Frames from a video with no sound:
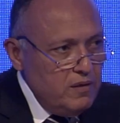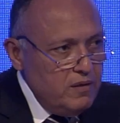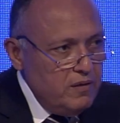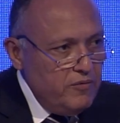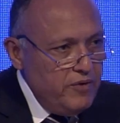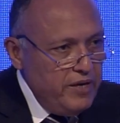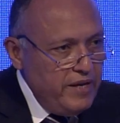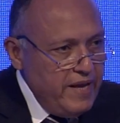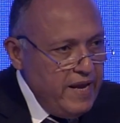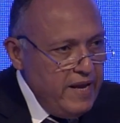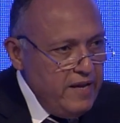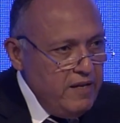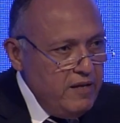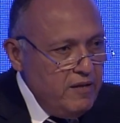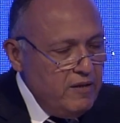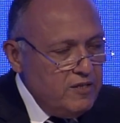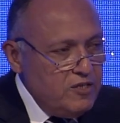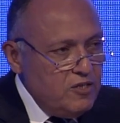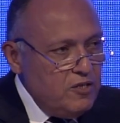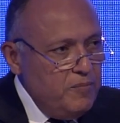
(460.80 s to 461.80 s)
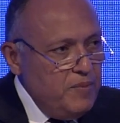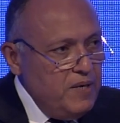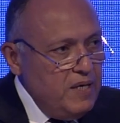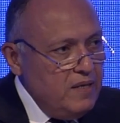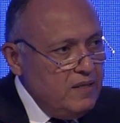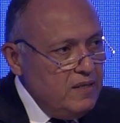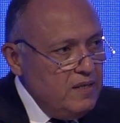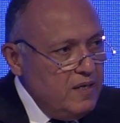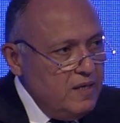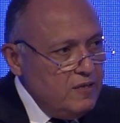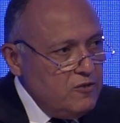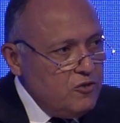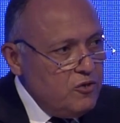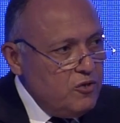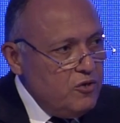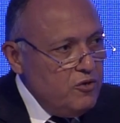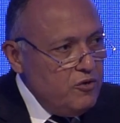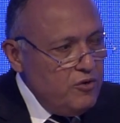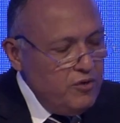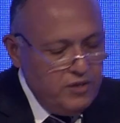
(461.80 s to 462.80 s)
regaining the stability and
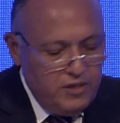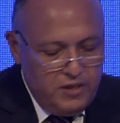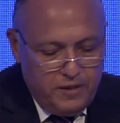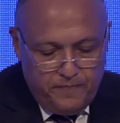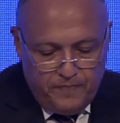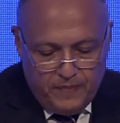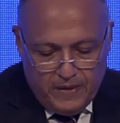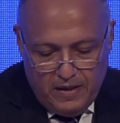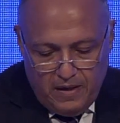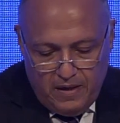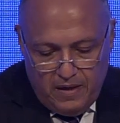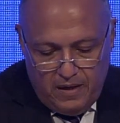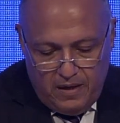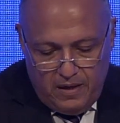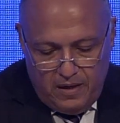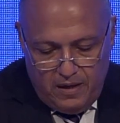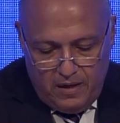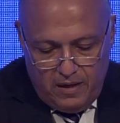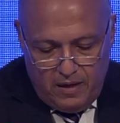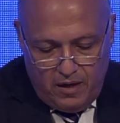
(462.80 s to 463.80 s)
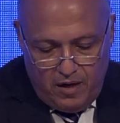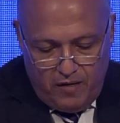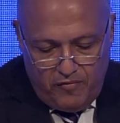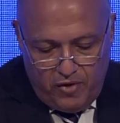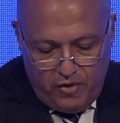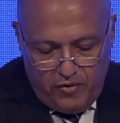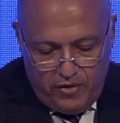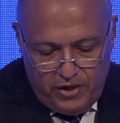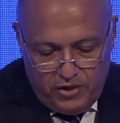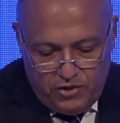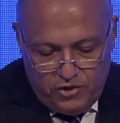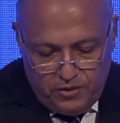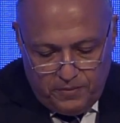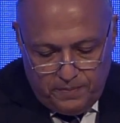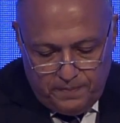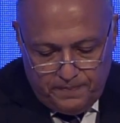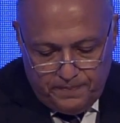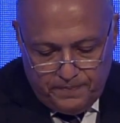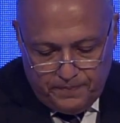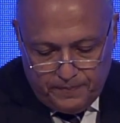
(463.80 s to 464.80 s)
security of our region.
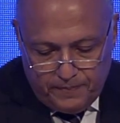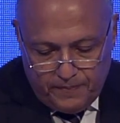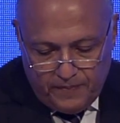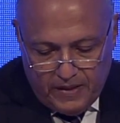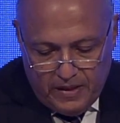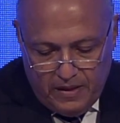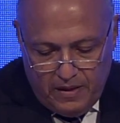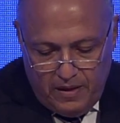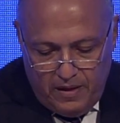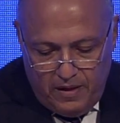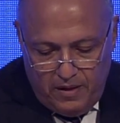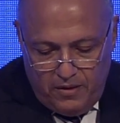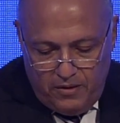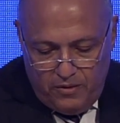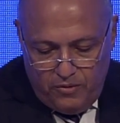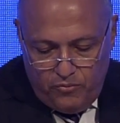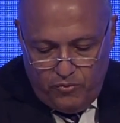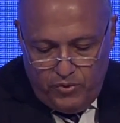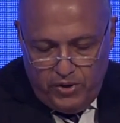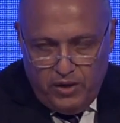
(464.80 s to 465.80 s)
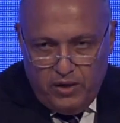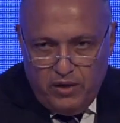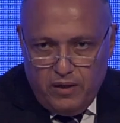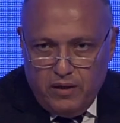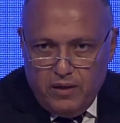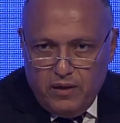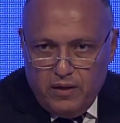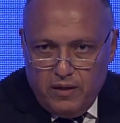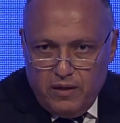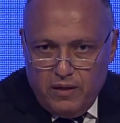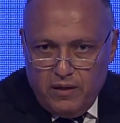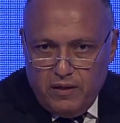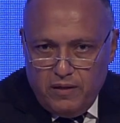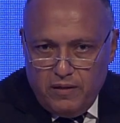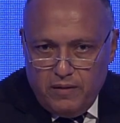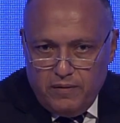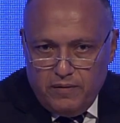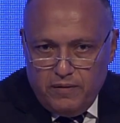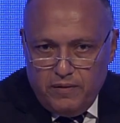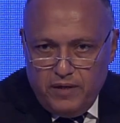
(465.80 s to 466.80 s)
We
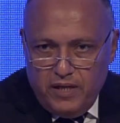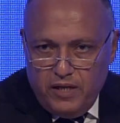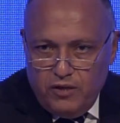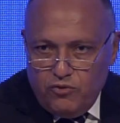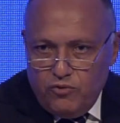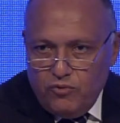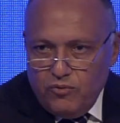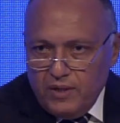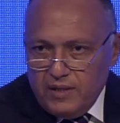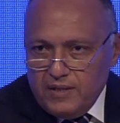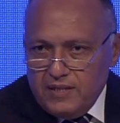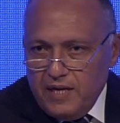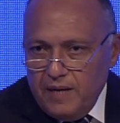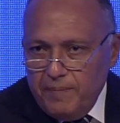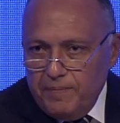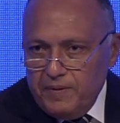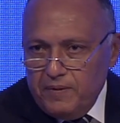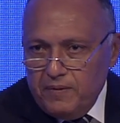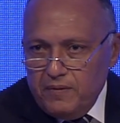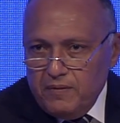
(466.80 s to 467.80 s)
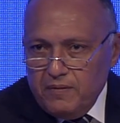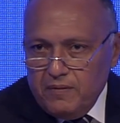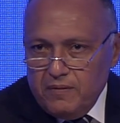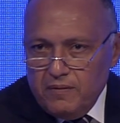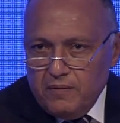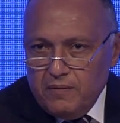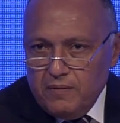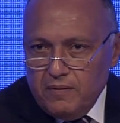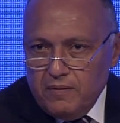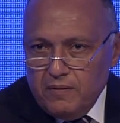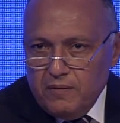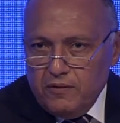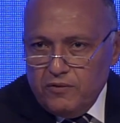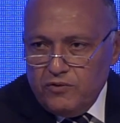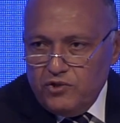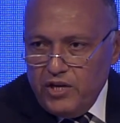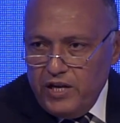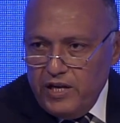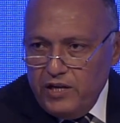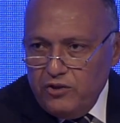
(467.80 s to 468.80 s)
need to accept
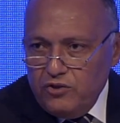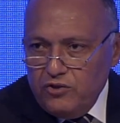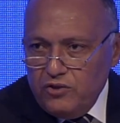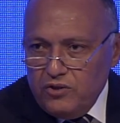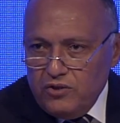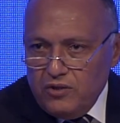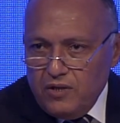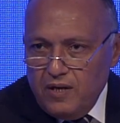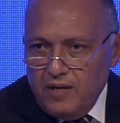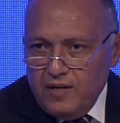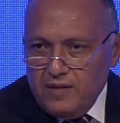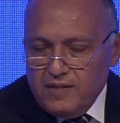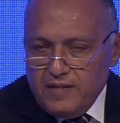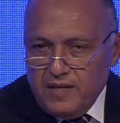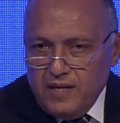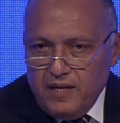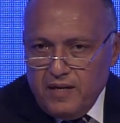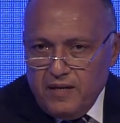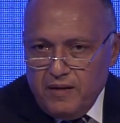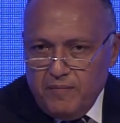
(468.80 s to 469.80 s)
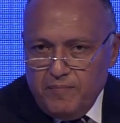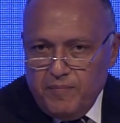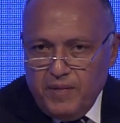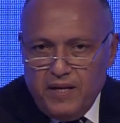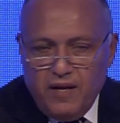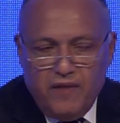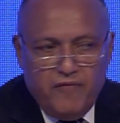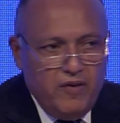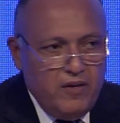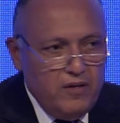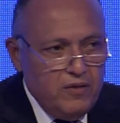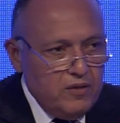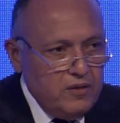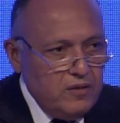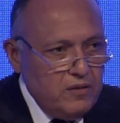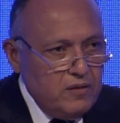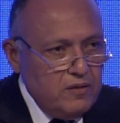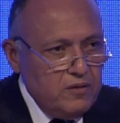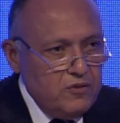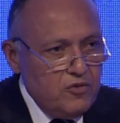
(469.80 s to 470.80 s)
change as a
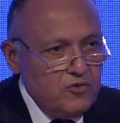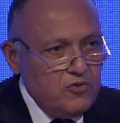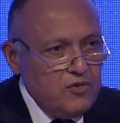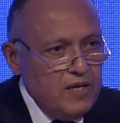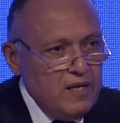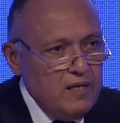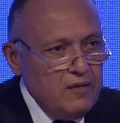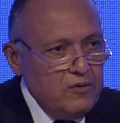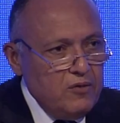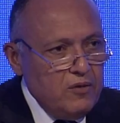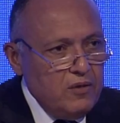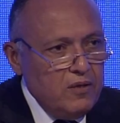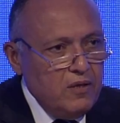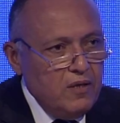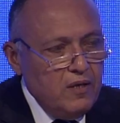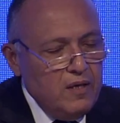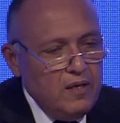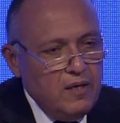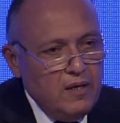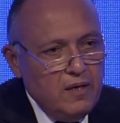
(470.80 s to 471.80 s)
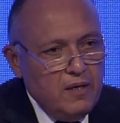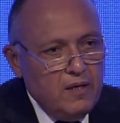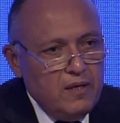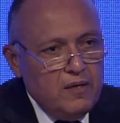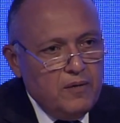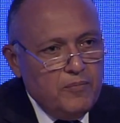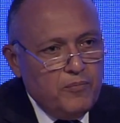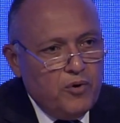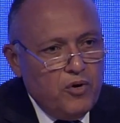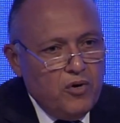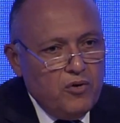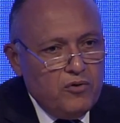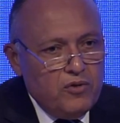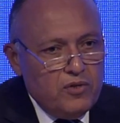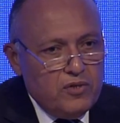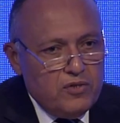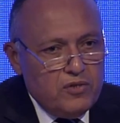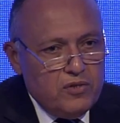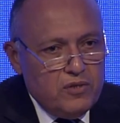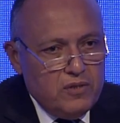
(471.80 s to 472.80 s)
benevolent societal
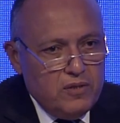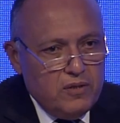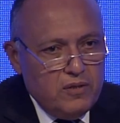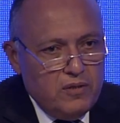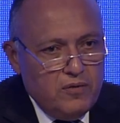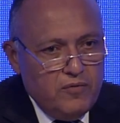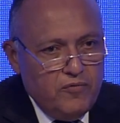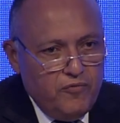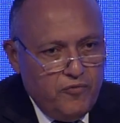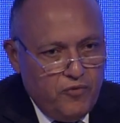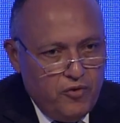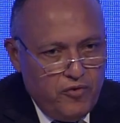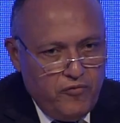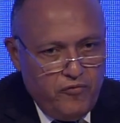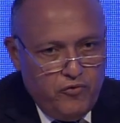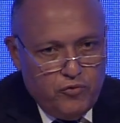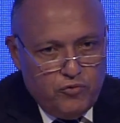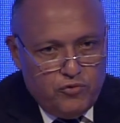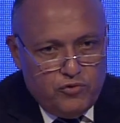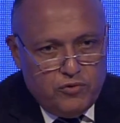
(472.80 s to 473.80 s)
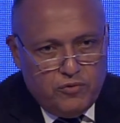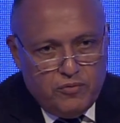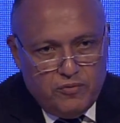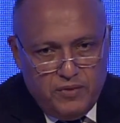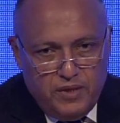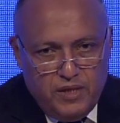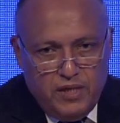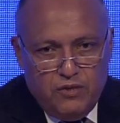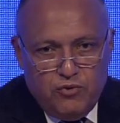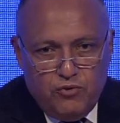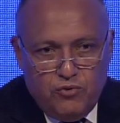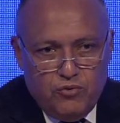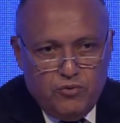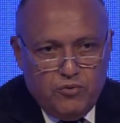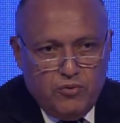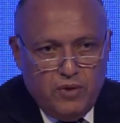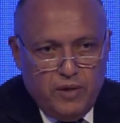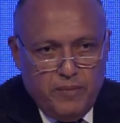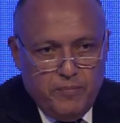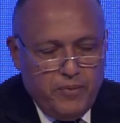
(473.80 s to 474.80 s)
progress for the future. We need
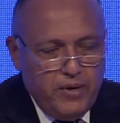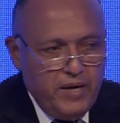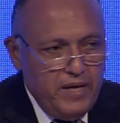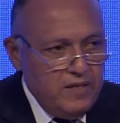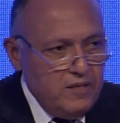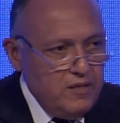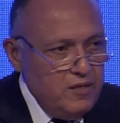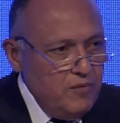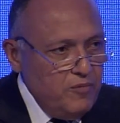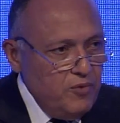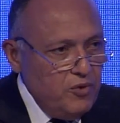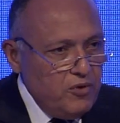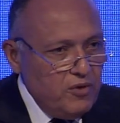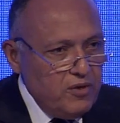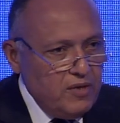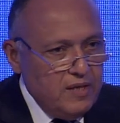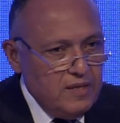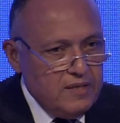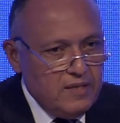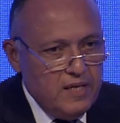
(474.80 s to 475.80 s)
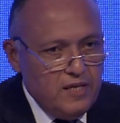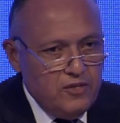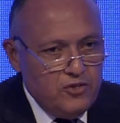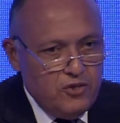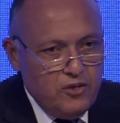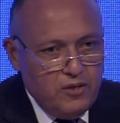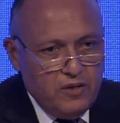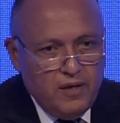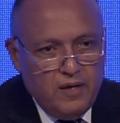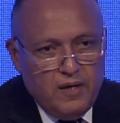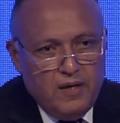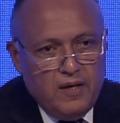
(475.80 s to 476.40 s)
to embrace democratization,